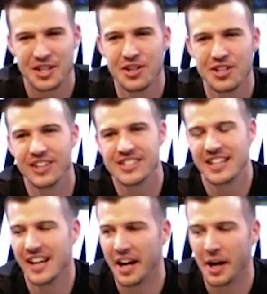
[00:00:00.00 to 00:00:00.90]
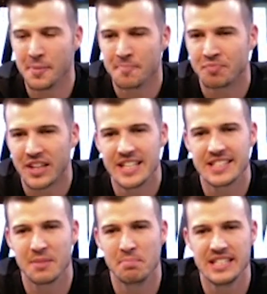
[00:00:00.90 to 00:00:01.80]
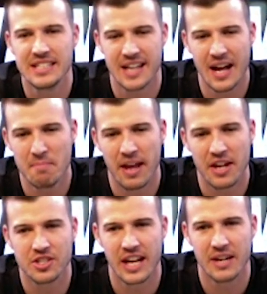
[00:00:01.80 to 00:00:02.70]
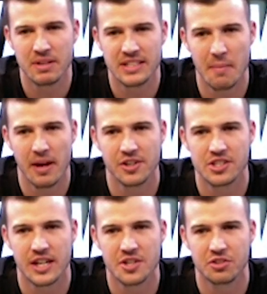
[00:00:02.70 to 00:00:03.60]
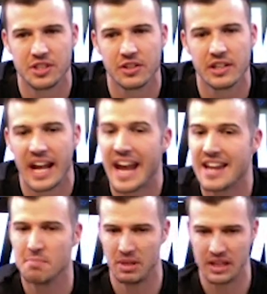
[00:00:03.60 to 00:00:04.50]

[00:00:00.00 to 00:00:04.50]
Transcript: dude. It. There's a this is a busy time, man. You're taking a bit time out of your schedule during A E P.